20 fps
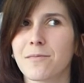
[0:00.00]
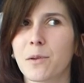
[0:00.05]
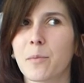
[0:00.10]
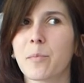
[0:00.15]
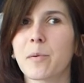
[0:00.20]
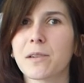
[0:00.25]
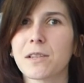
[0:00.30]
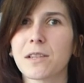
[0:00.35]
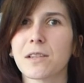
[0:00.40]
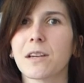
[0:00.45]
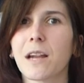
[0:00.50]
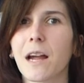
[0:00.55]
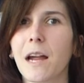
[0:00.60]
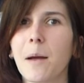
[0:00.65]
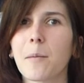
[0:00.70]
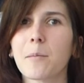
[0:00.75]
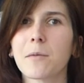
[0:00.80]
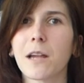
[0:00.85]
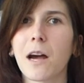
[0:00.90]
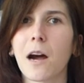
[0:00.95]
the person I
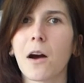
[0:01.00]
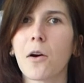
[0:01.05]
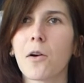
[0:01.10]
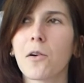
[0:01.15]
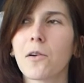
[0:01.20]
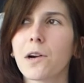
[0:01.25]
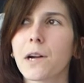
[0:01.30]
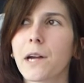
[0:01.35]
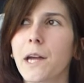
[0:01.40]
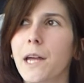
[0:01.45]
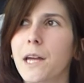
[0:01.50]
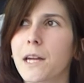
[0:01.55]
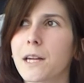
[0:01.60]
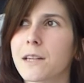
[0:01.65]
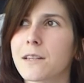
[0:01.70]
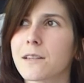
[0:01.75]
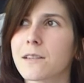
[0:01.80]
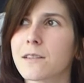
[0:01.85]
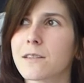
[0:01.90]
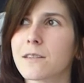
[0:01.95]
am now,
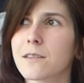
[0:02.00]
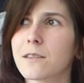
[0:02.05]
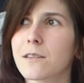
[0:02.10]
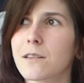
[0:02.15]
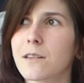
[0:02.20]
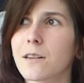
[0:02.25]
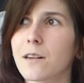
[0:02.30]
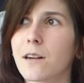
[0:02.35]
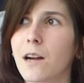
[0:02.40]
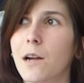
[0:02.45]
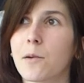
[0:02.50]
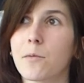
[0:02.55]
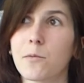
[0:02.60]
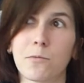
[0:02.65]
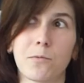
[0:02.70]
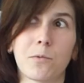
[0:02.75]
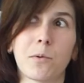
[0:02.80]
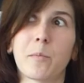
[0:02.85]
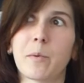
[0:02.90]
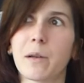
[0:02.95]
and
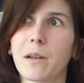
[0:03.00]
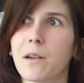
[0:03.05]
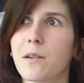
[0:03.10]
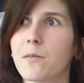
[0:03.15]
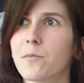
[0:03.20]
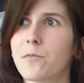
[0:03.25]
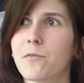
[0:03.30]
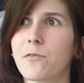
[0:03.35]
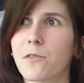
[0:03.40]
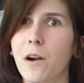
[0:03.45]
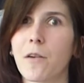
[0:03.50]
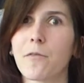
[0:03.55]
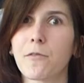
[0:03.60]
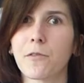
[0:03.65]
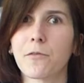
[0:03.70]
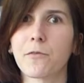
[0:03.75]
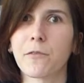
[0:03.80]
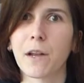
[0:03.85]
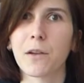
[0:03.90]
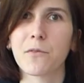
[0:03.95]
I will be
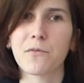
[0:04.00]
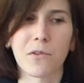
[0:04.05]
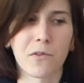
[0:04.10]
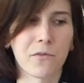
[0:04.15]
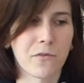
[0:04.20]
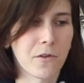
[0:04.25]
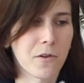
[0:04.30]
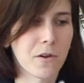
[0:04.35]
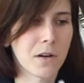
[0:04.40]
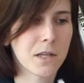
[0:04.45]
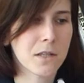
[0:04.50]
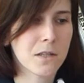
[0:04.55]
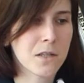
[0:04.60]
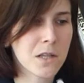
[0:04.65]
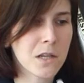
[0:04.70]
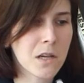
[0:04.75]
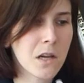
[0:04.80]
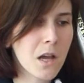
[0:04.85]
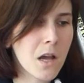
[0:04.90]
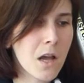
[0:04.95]
forever thankful for it.